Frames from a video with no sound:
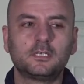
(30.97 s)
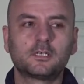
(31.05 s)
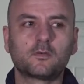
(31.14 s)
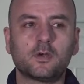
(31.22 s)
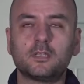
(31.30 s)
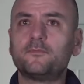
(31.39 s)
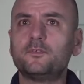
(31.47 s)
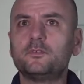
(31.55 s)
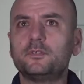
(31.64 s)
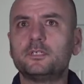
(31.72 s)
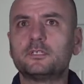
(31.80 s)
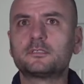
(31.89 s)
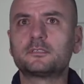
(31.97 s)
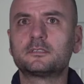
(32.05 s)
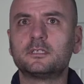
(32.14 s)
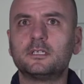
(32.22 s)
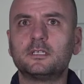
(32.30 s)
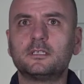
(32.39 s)
quite a few years,
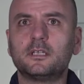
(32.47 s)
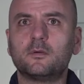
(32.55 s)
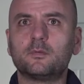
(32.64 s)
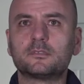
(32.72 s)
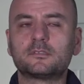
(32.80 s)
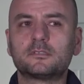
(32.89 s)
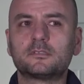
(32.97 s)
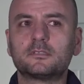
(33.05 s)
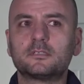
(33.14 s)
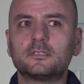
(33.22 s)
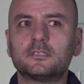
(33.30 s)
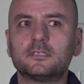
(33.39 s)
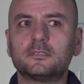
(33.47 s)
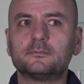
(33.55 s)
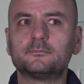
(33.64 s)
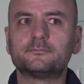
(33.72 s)
and I was uh,